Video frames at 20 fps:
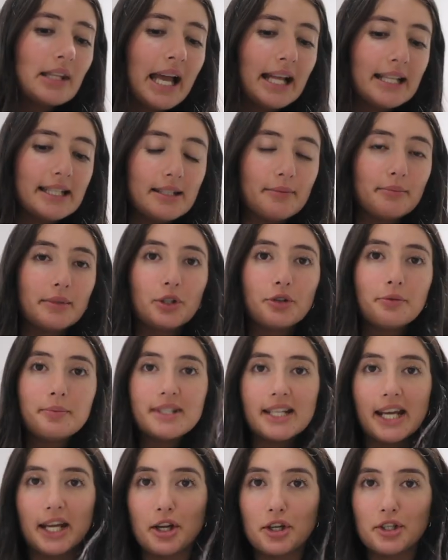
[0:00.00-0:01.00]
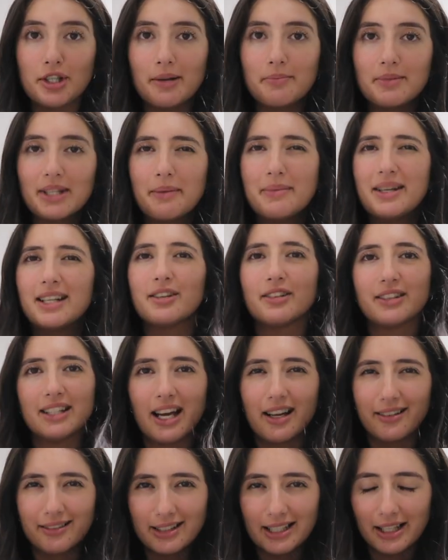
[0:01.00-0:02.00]
And some little potato gems. I mean, not the
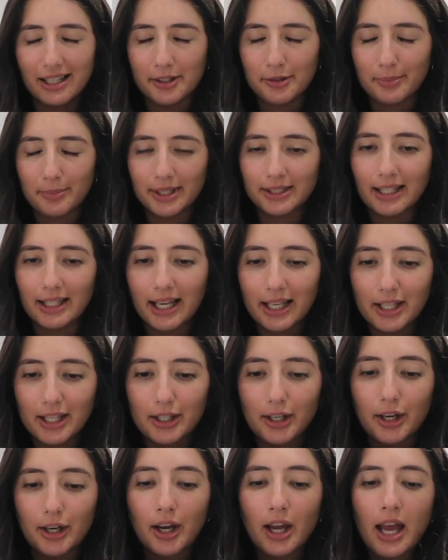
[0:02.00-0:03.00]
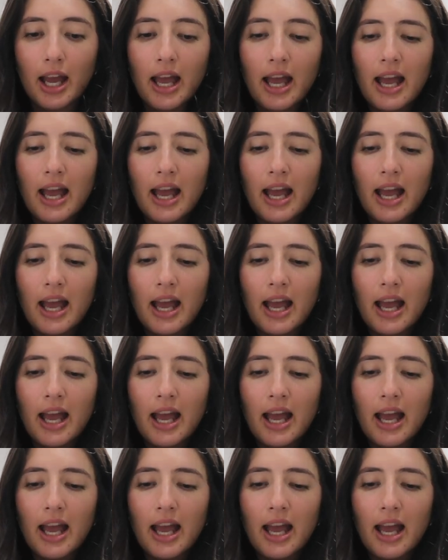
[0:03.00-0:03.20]
healthiest, but like, you know,